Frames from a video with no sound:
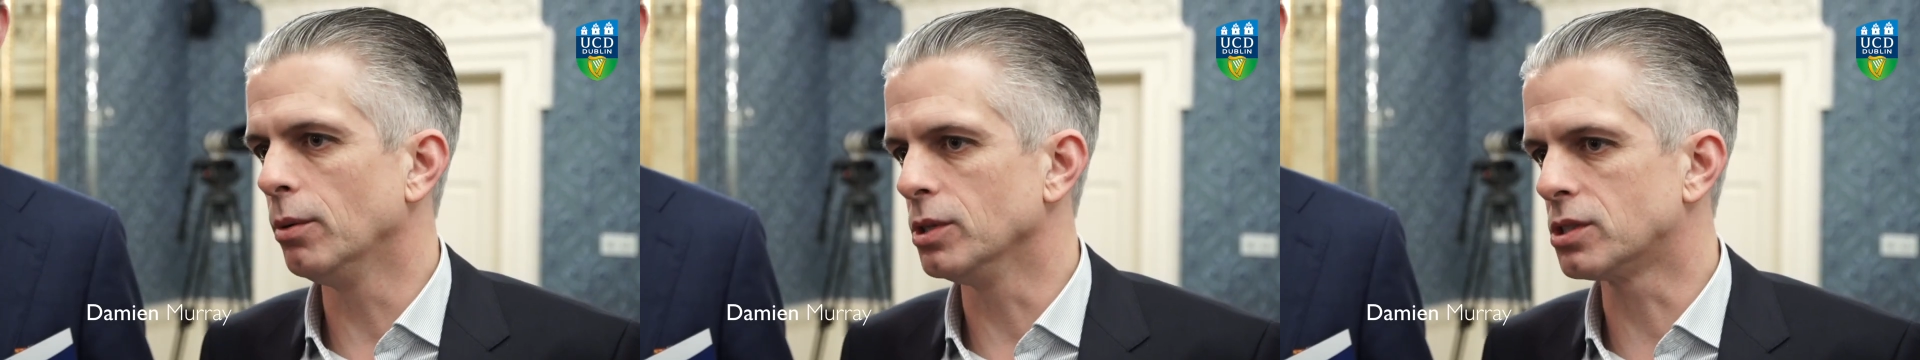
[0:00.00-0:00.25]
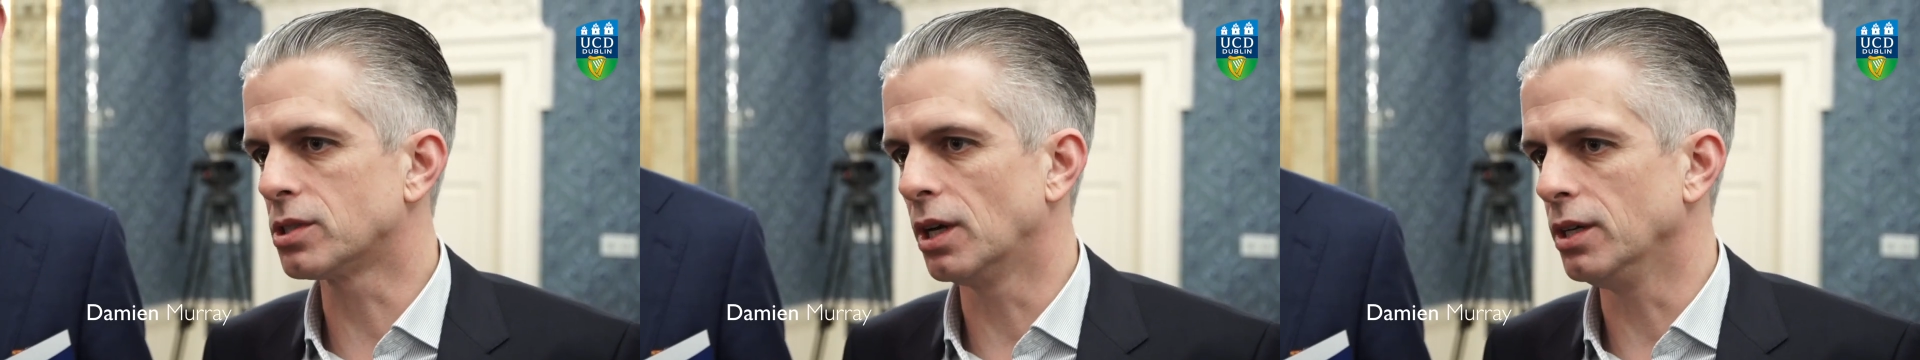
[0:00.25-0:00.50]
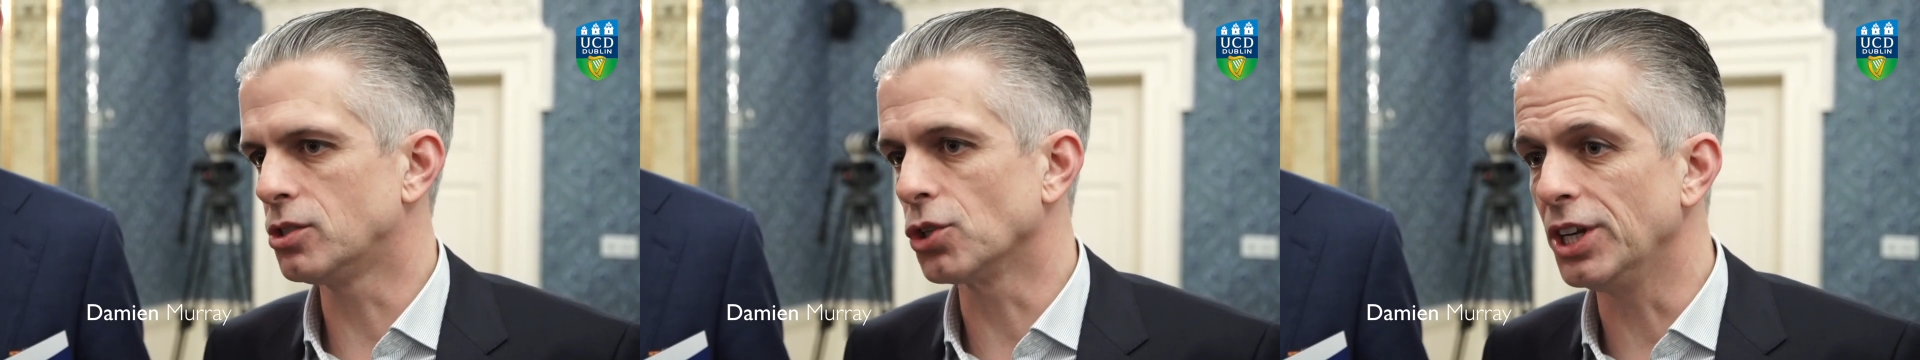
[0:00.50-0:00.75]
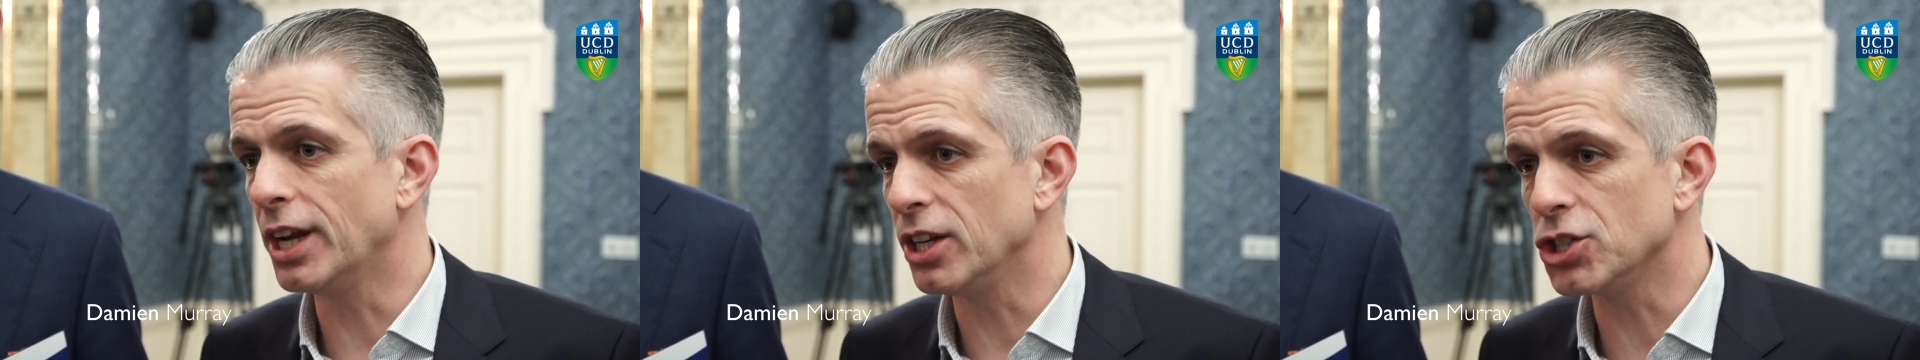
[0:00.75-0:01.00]
I
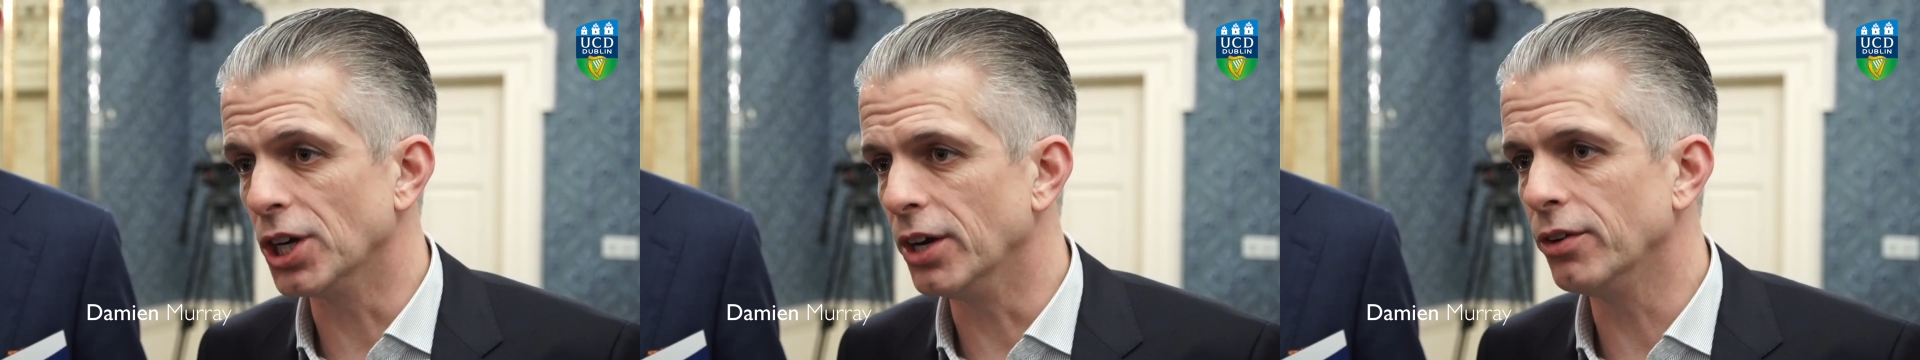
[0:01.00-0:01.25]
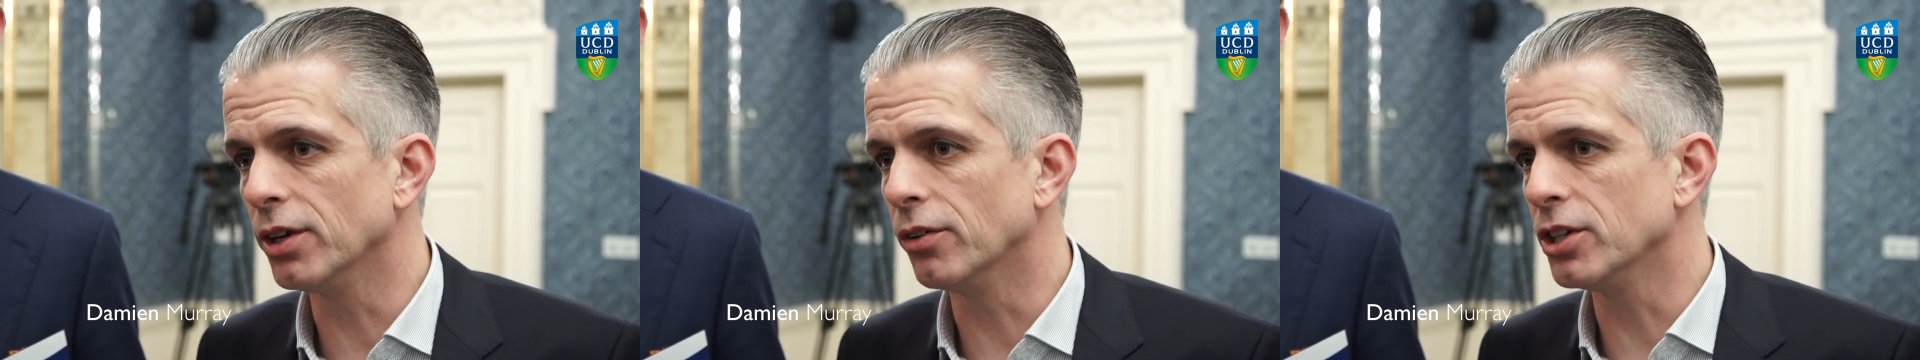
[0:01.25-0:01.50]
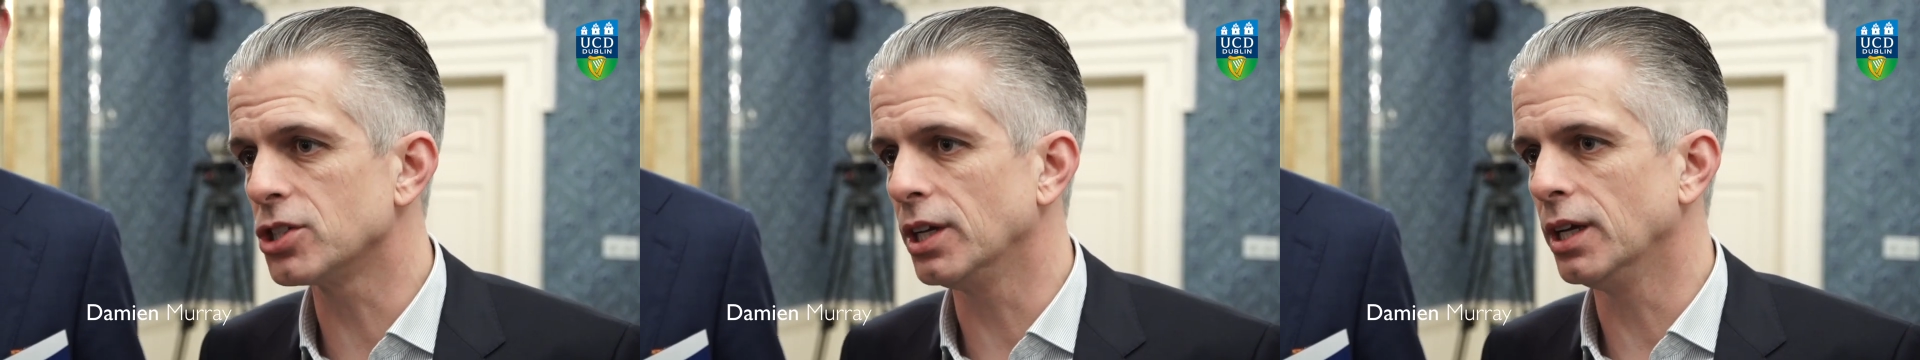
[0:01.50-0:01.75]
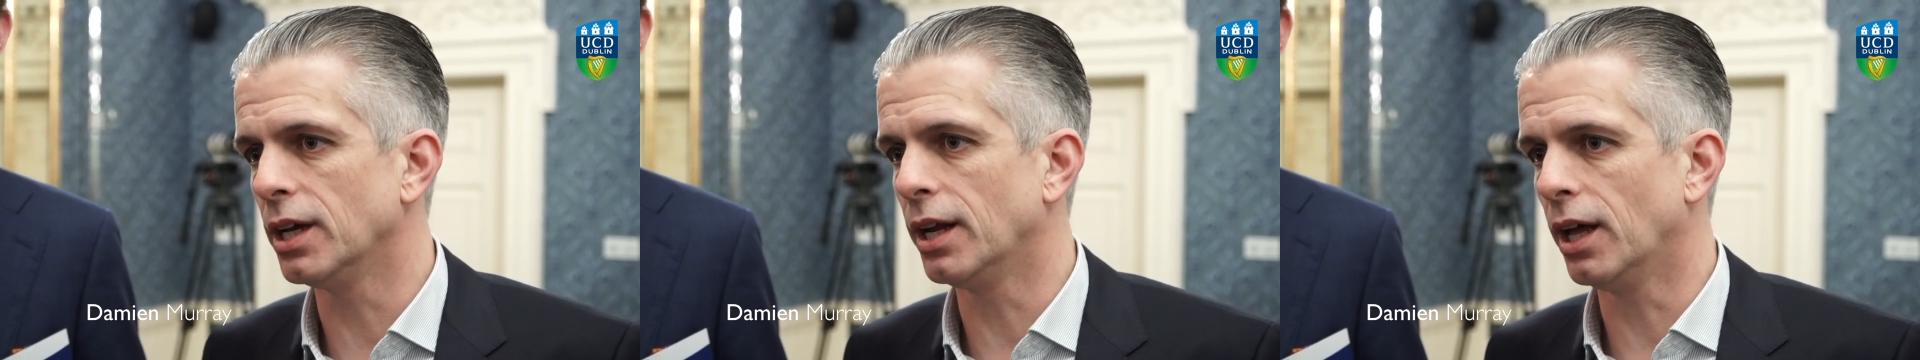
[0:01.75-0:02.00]
studied engineering
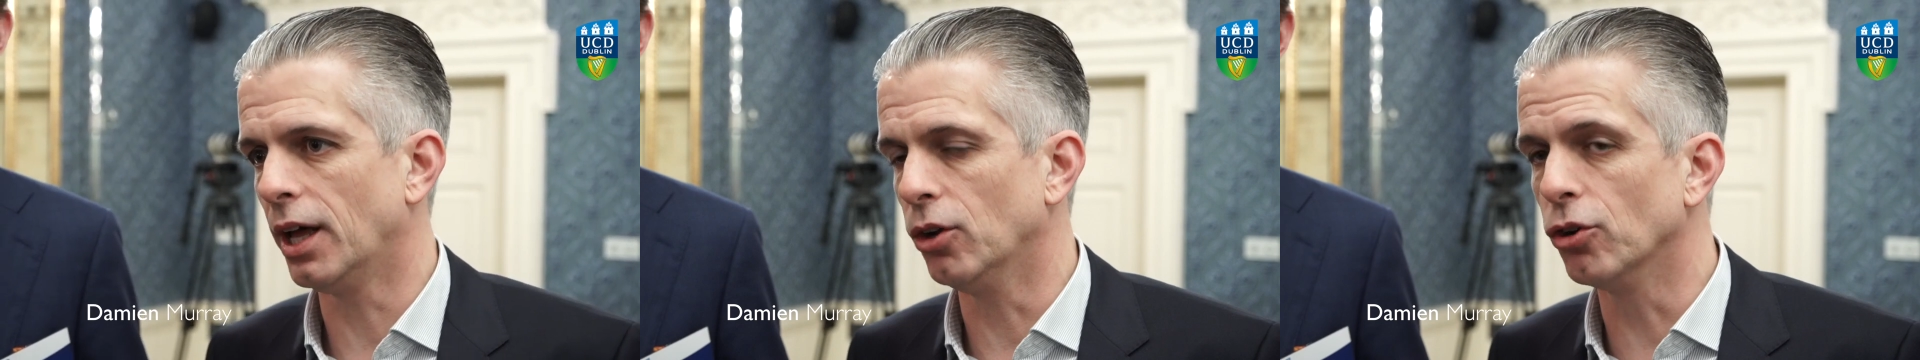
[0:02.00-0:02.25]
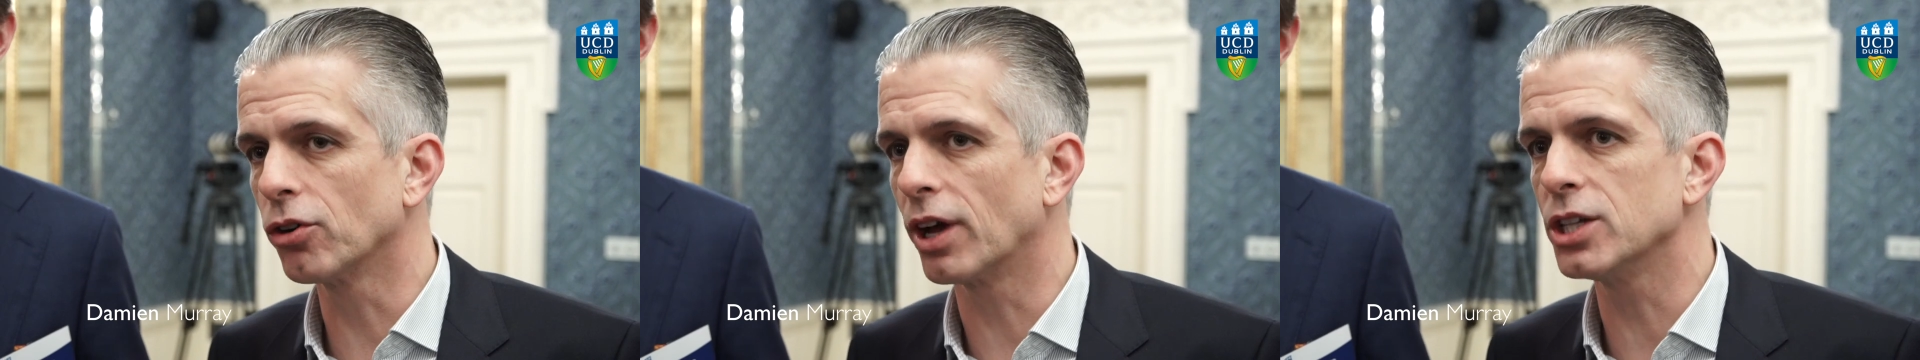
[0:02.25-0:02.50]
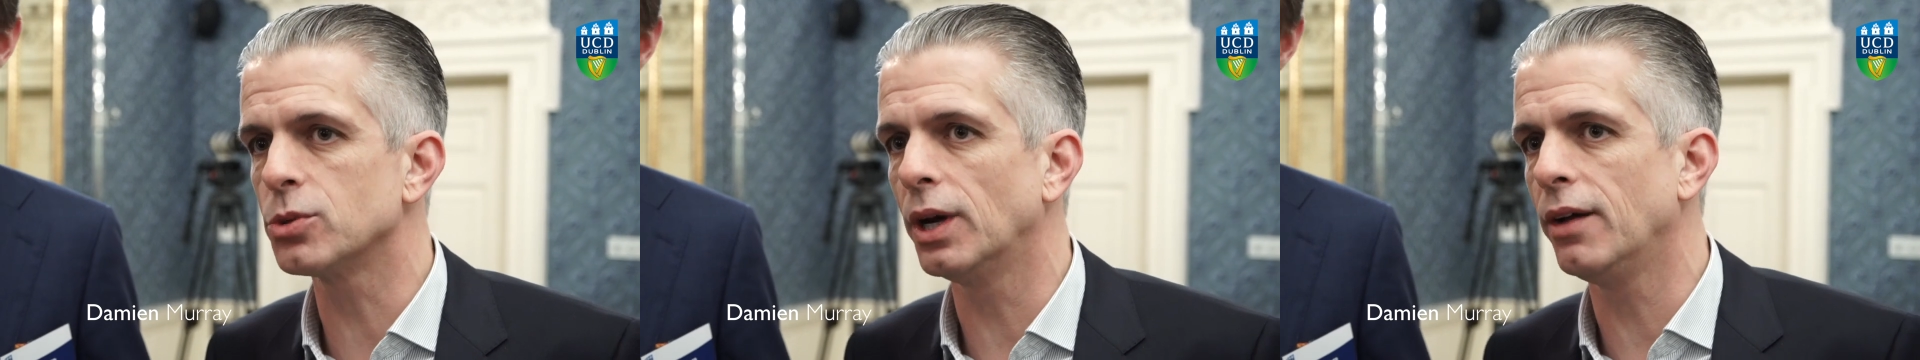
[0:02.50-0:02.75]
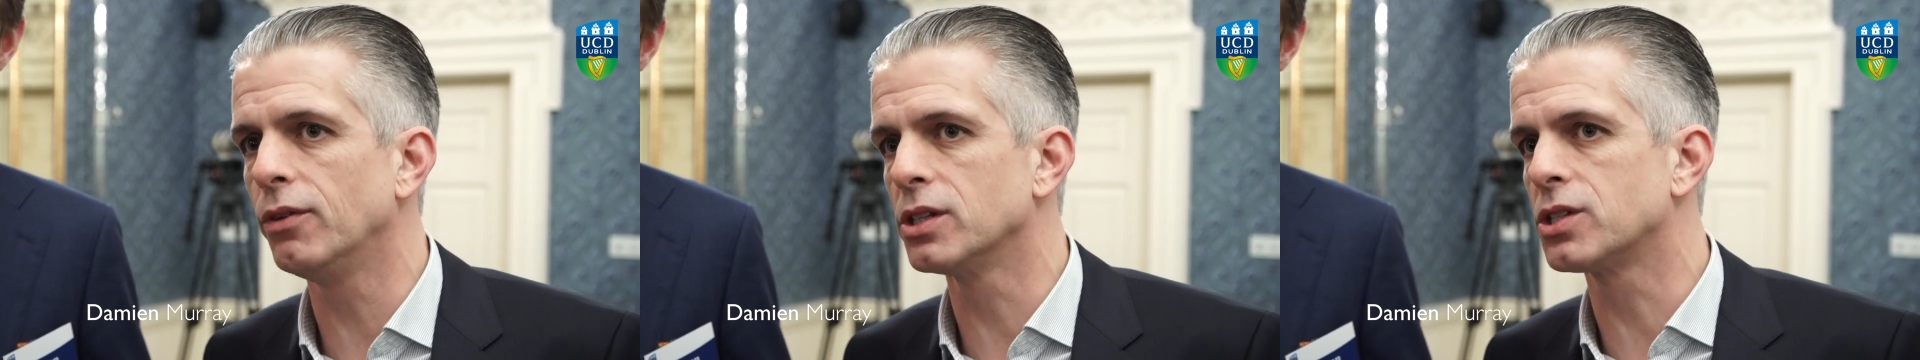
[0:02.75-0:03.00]
originally at undergraduate
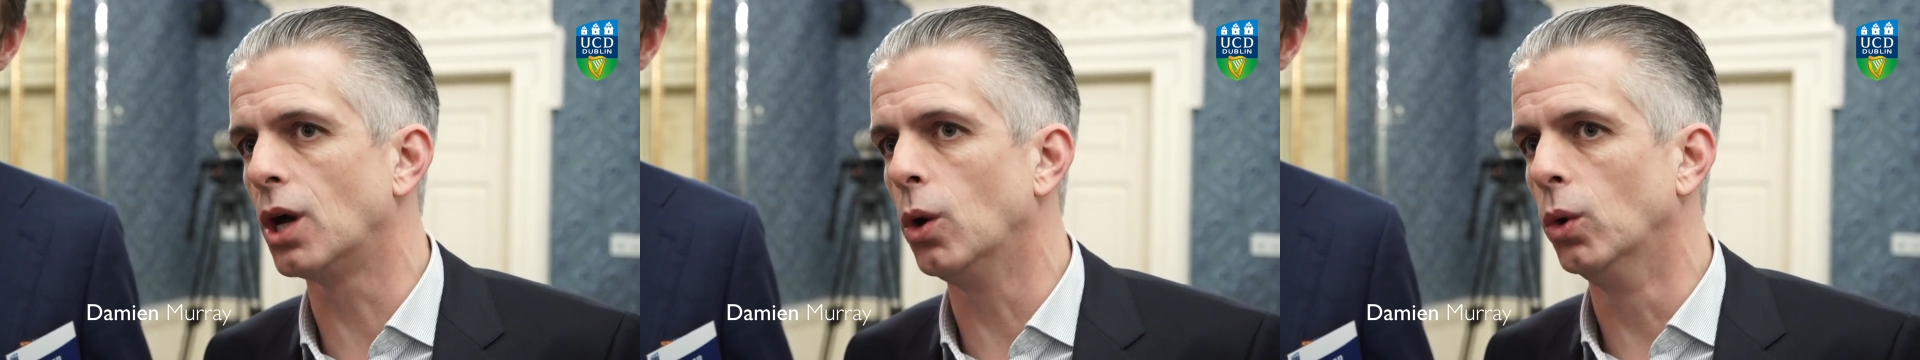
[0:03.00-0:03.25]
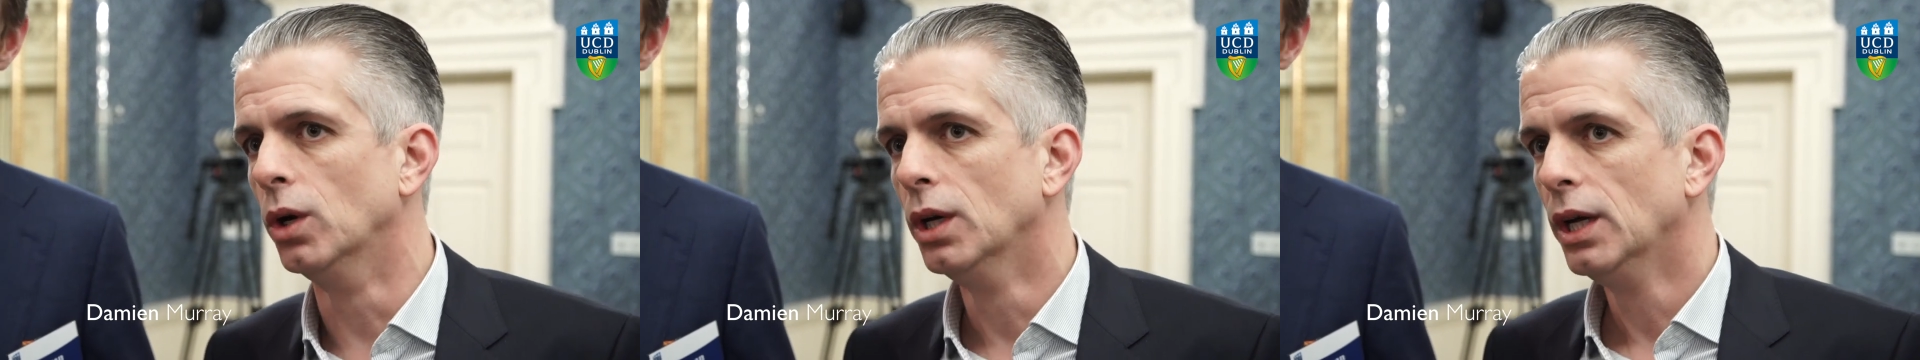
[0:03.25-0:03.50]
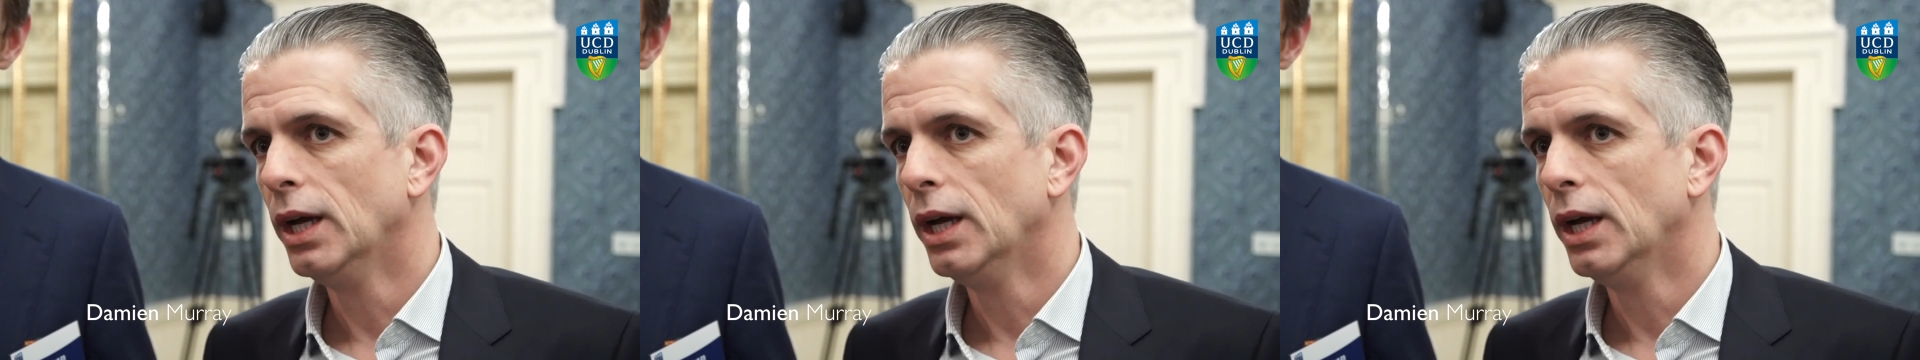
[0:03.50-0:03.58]
level, so